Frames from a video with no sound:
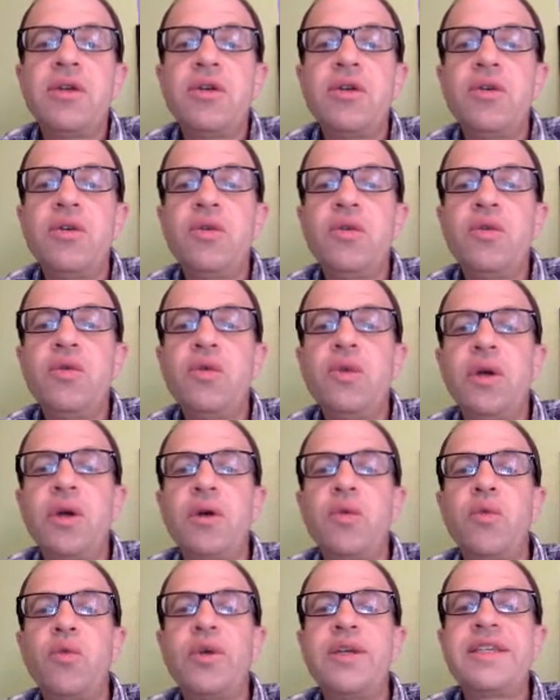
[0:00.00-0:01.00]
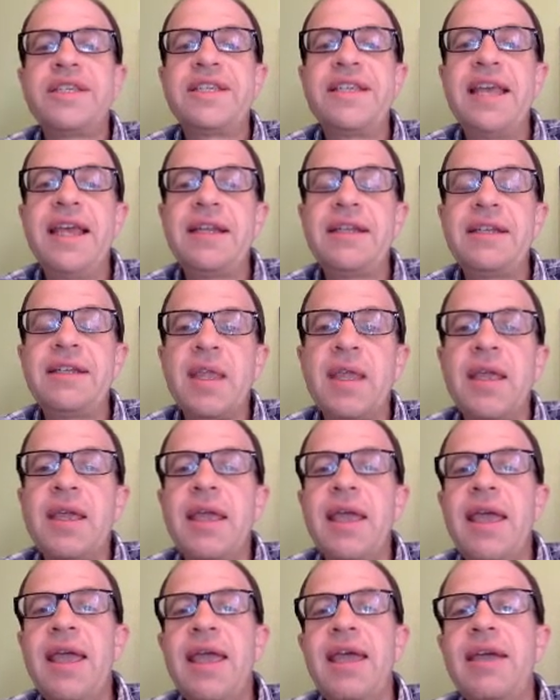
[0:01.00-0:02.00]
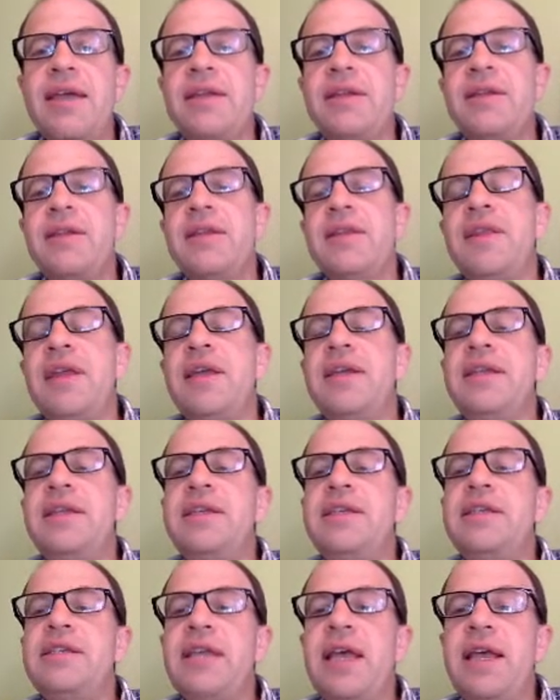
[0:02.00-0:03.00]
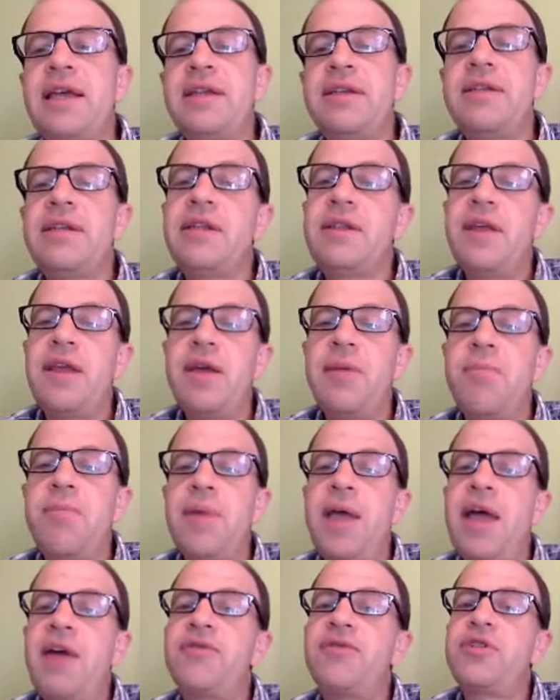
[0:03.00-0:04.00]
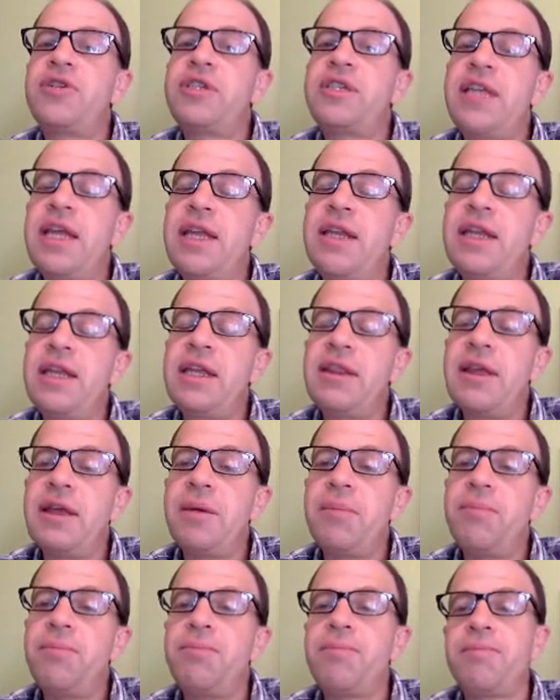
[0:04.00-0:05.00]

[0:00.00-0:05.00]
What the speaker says: who were sent, and then he said to them after sending them,